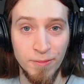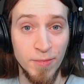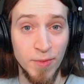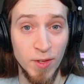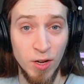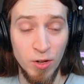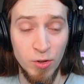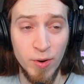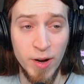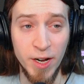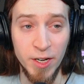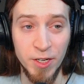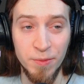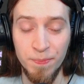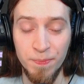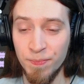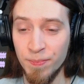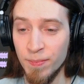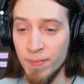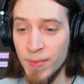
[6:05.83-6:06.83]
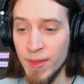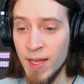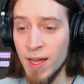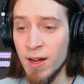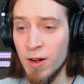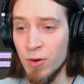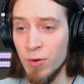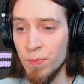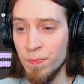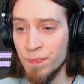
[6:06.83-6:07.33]
All right,
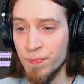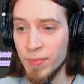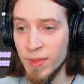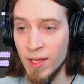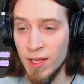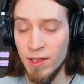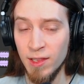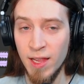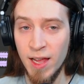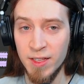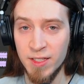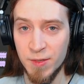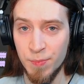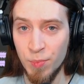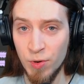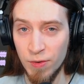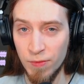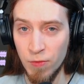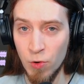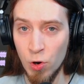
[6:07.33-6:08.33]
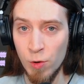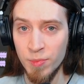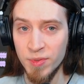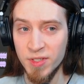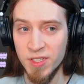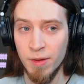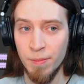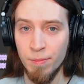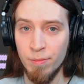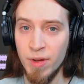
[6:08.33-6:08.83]
now let's perform
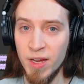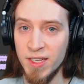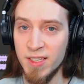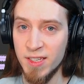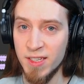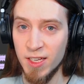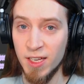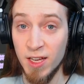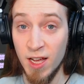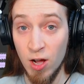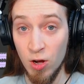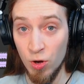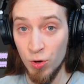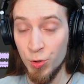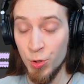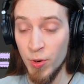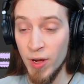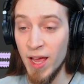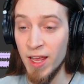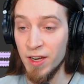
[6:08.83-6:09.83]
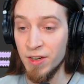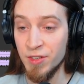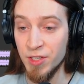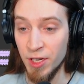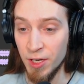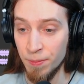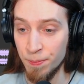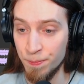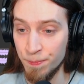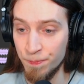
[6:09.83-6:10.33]
some basic audio
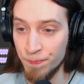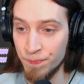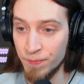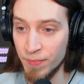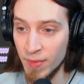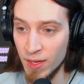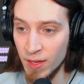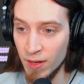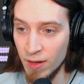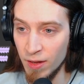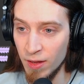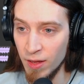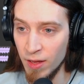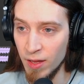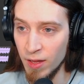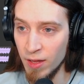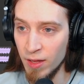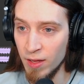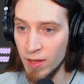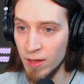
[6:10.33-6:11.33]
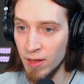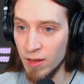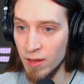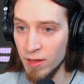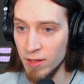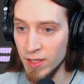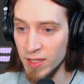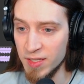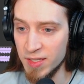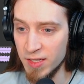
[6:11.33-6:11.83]
editing.
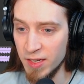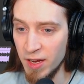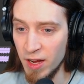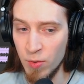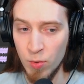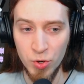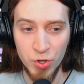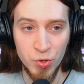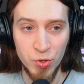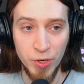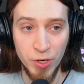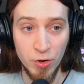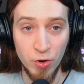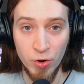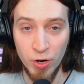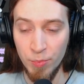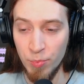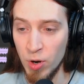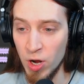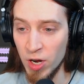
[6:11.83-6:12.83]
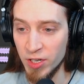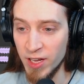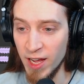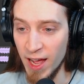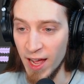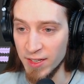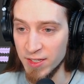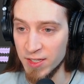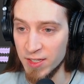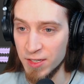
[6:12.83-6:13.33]
Let's say I want to record a
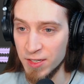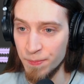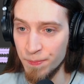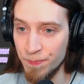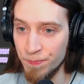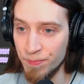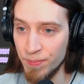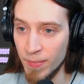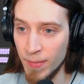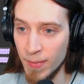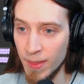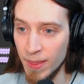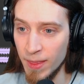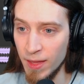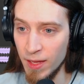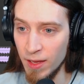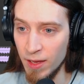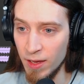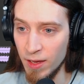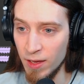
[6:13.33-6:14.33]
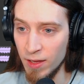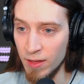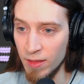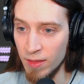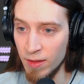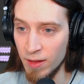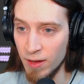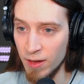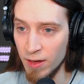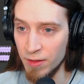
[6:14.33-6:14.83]
podcast, and
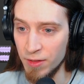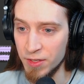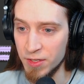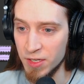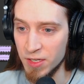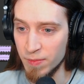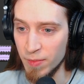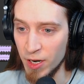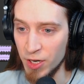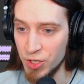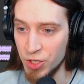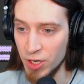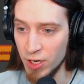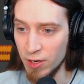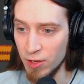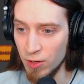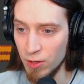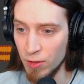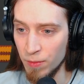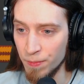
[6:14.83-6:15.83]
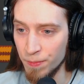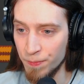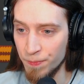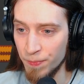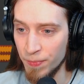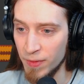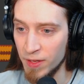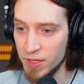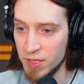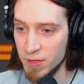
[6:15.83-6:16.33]
this is my jingle,
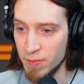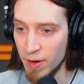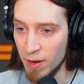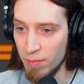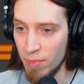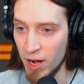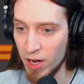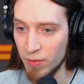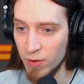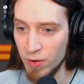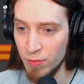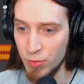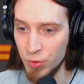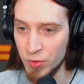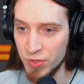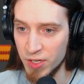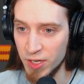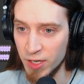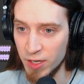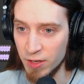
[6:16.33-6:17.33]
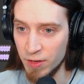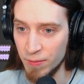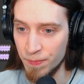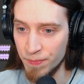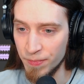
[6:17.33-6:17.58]
this is my background music,